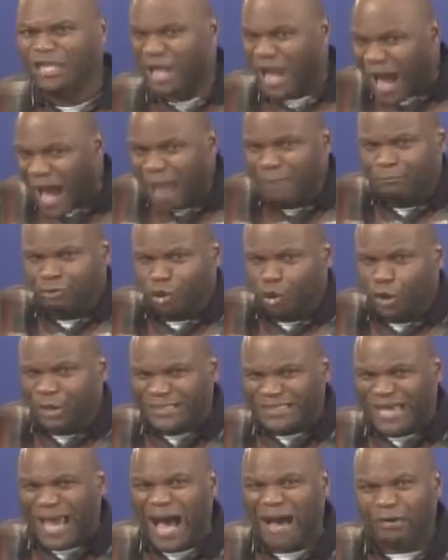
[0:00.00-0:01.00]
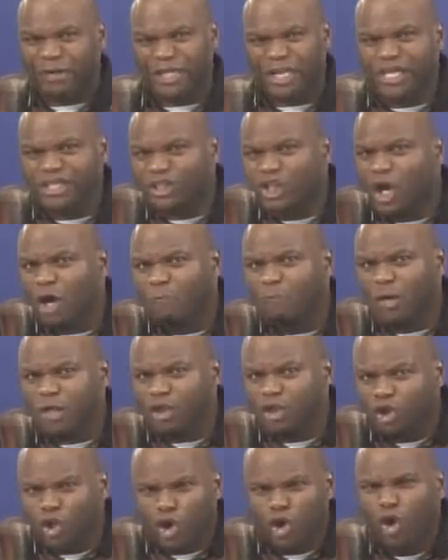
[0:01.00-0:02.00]
I'm doing calculus, but
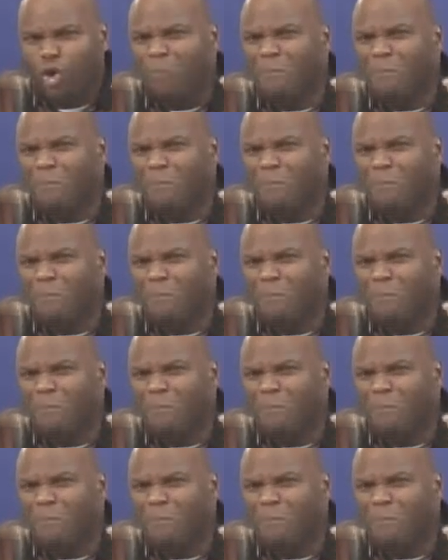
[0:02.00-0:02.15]
you